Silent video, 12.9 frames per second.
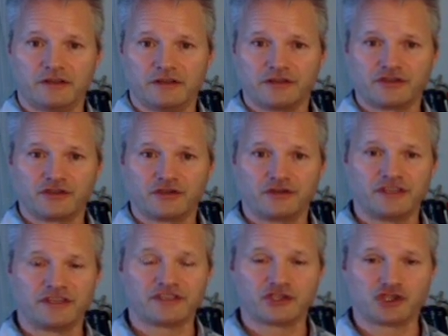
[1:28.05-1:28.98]
So
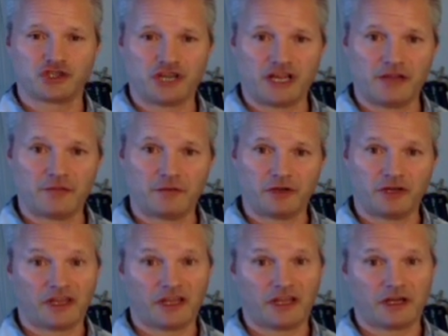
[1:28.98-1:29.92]
this shape,
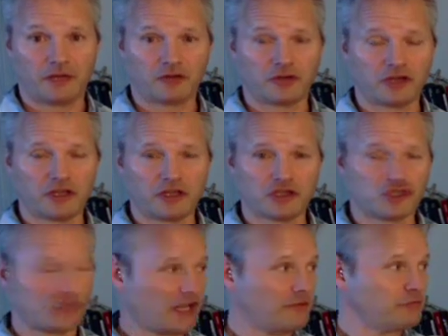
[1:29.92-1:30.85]
again, I'm talking
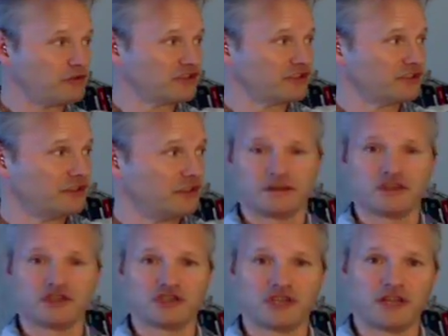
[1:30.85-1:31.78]
shapes.
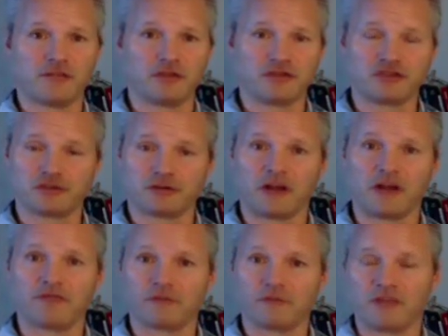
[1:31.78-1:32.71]
This shape is
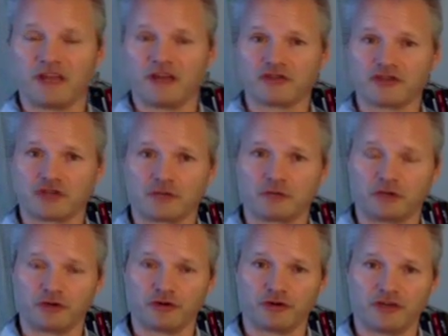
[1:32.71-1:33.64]
derived from the F sharp
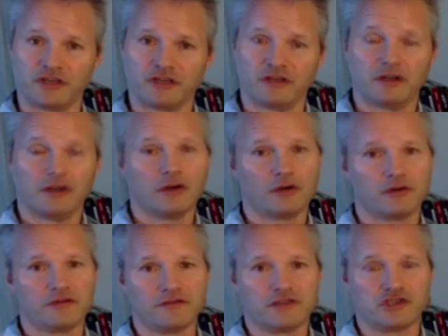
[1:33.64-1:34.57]
Locrian, or
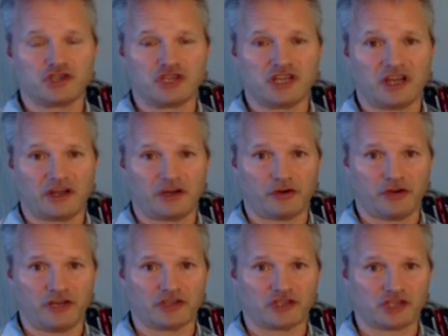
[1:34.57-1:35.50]
even the G
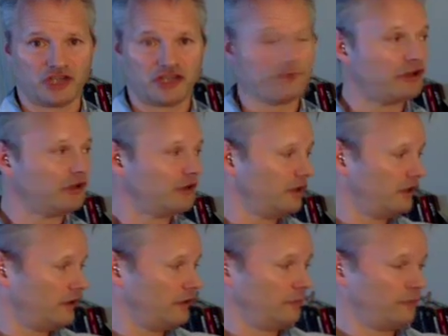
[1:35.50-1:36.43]
Ionian shape.
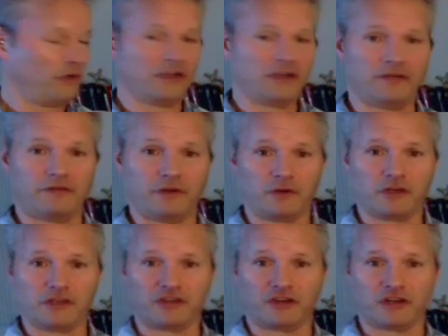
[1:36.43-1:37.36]
But if I
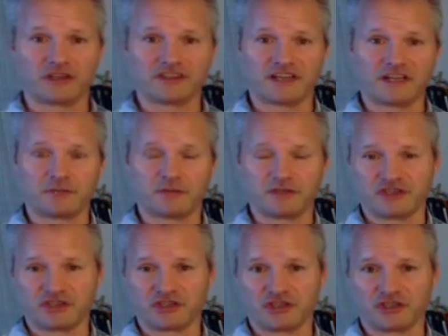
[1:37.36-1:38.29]
want to talk second
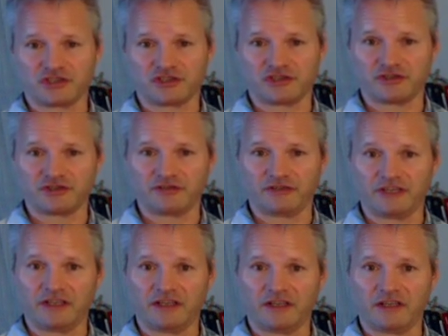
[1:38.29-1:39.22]
position
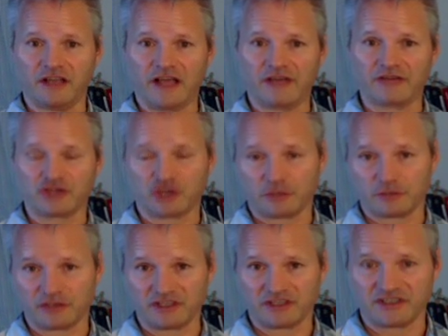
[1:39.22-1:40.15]
exclusively, F
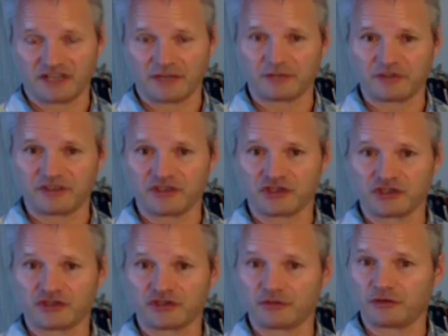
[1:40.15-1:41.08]
sharp's in the second
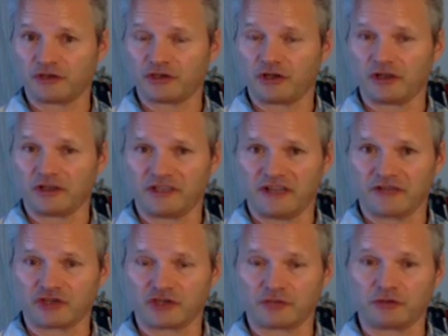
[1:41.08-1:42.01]
position, so I'm going to call it the
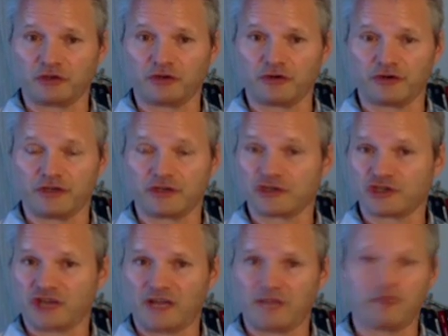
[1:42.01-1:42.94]
F sharp Locrian
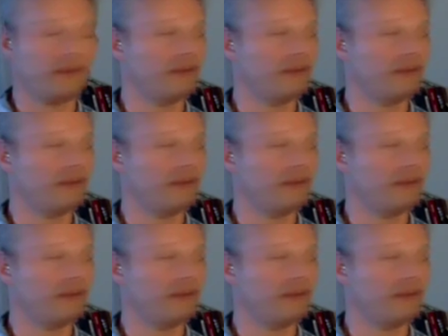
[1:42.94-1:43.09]
shape.